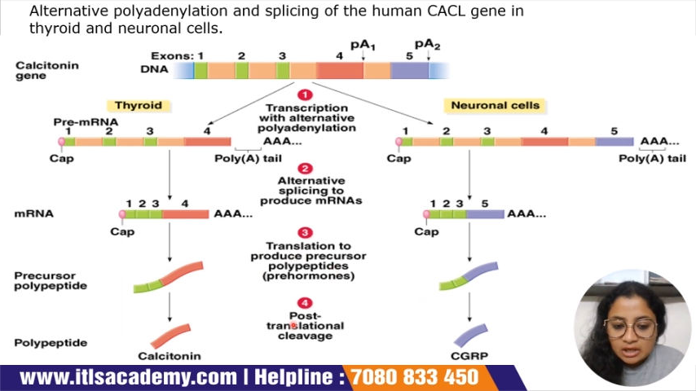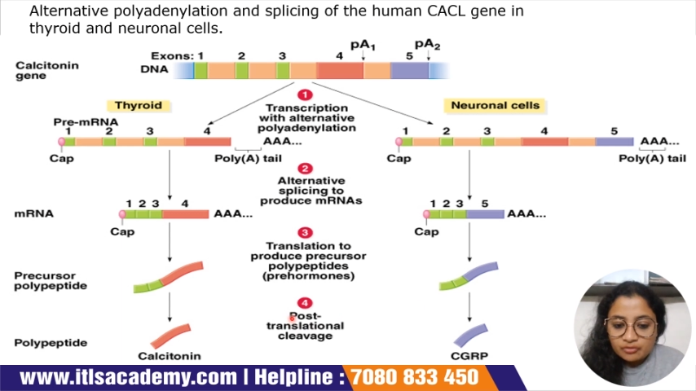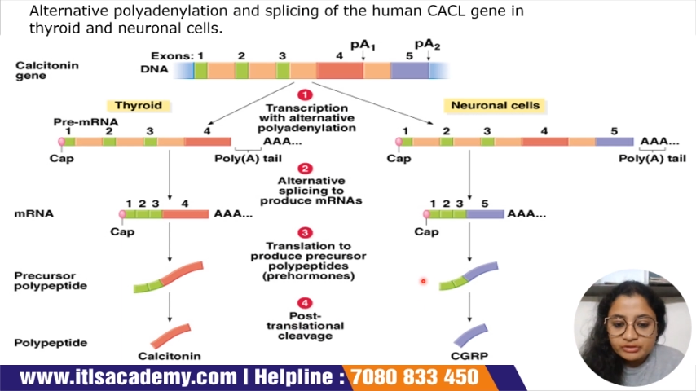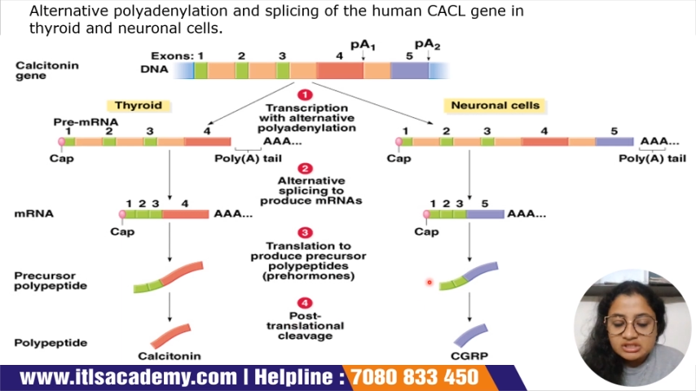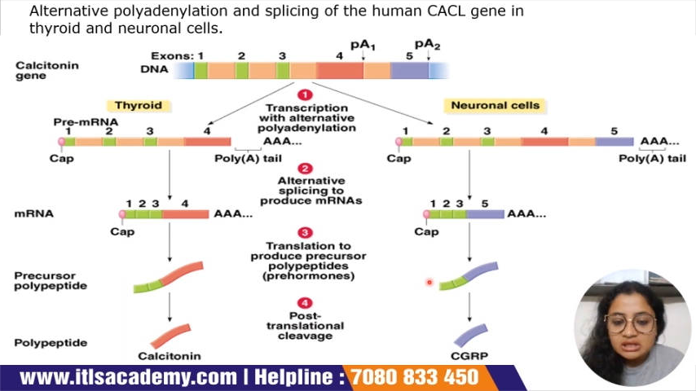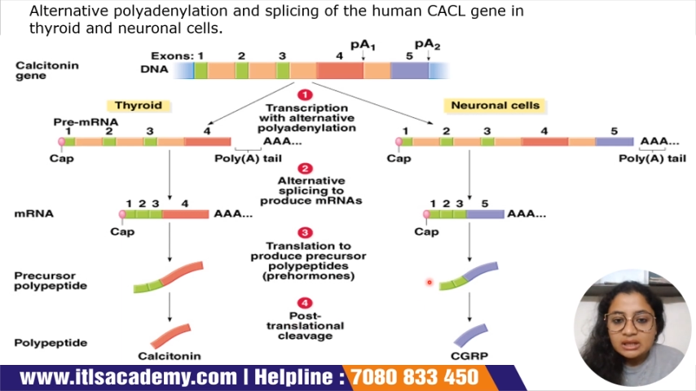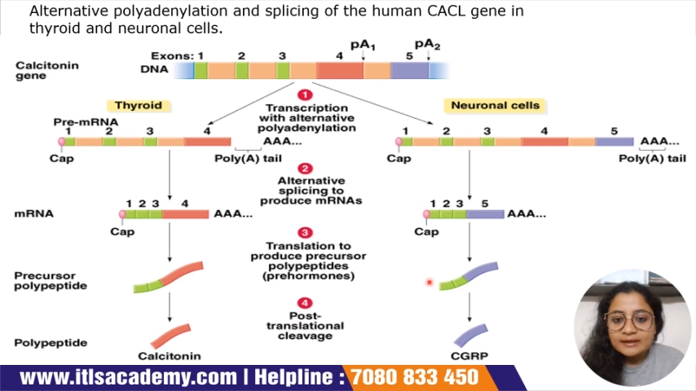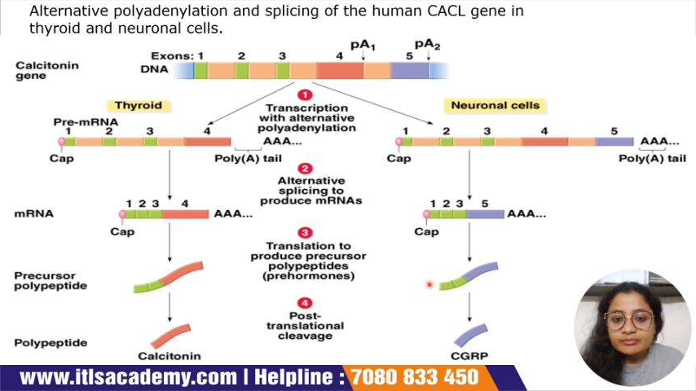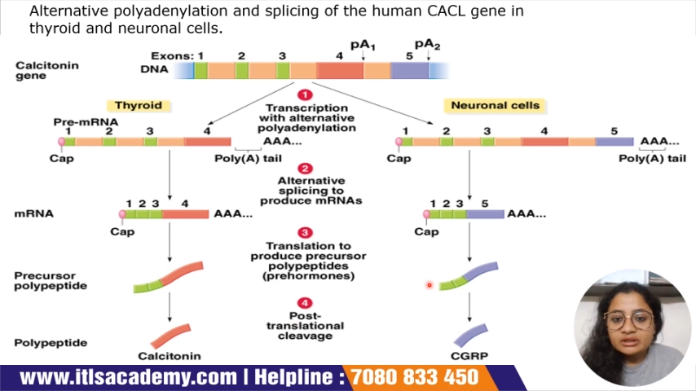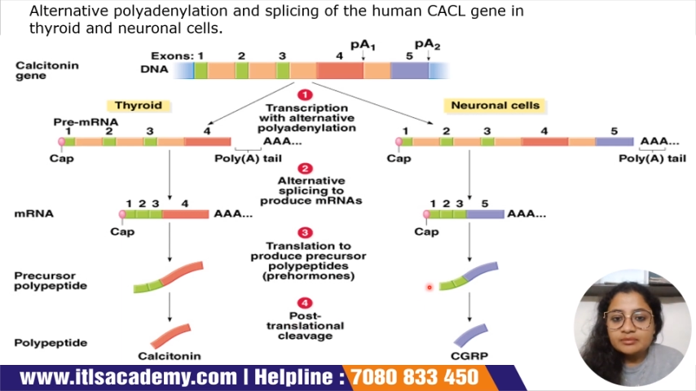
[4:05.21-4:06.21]
which are
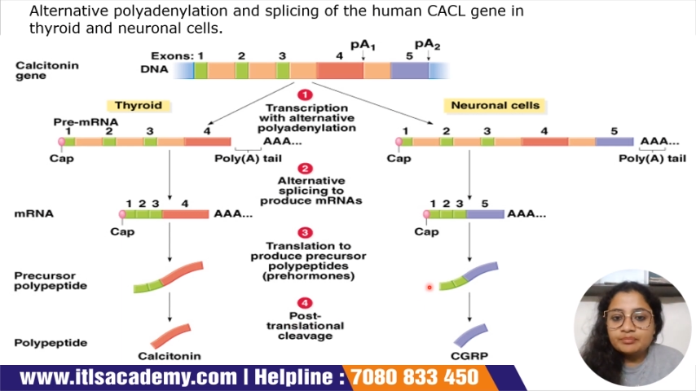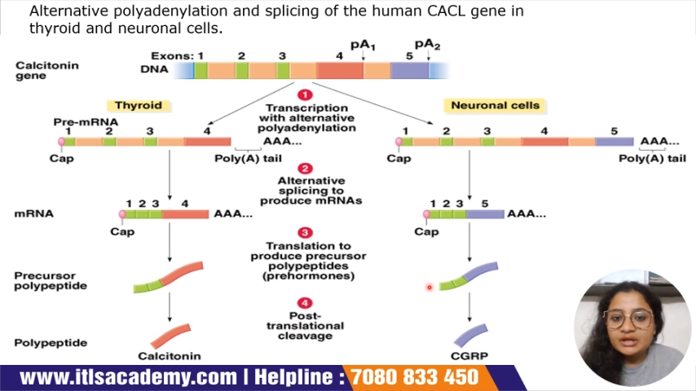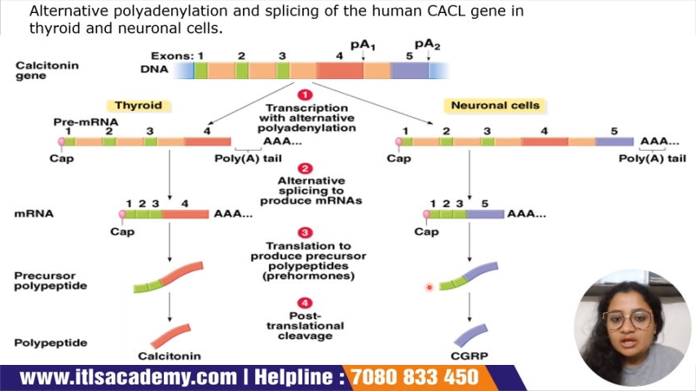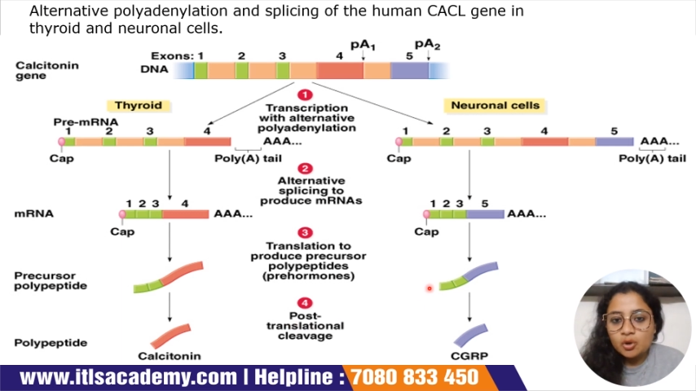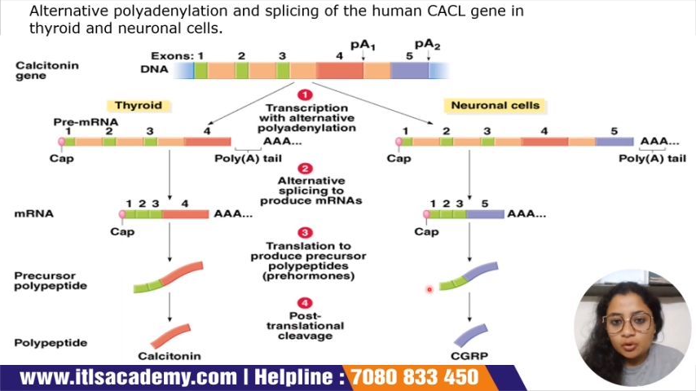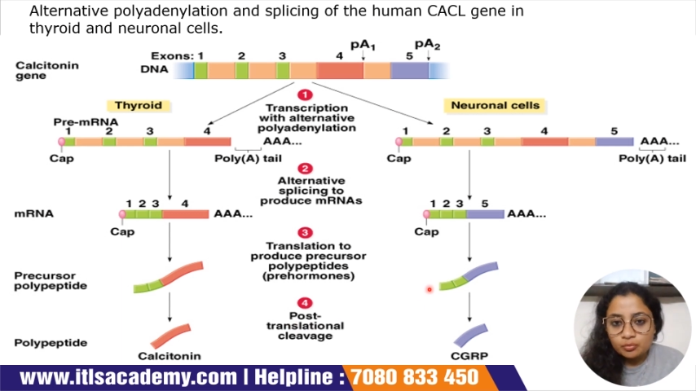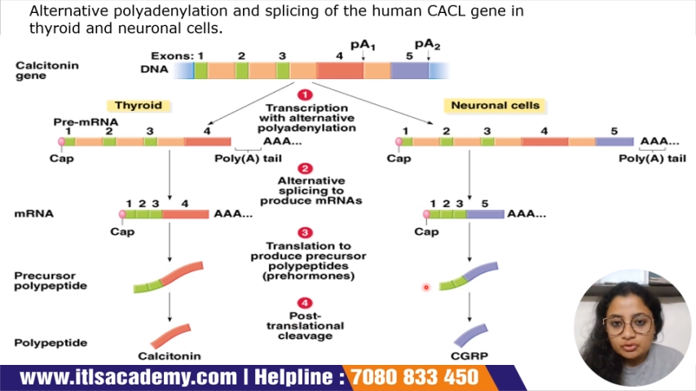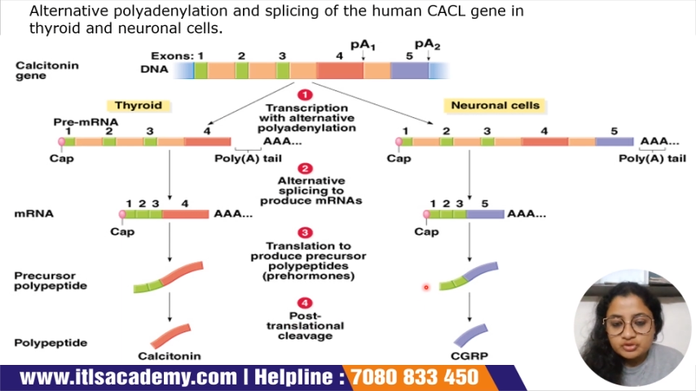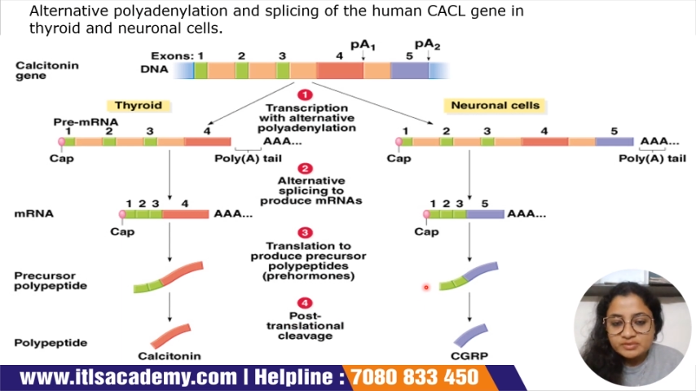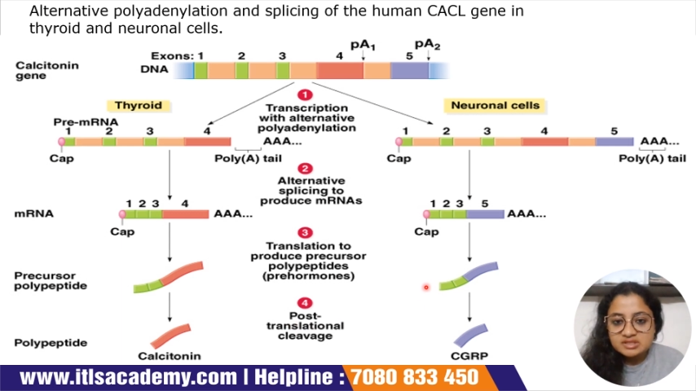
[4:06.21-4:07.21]
nothing but the
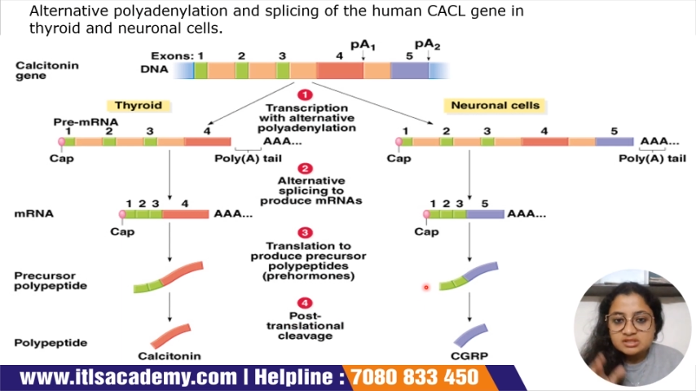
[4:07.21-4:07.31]
pre-hormones, means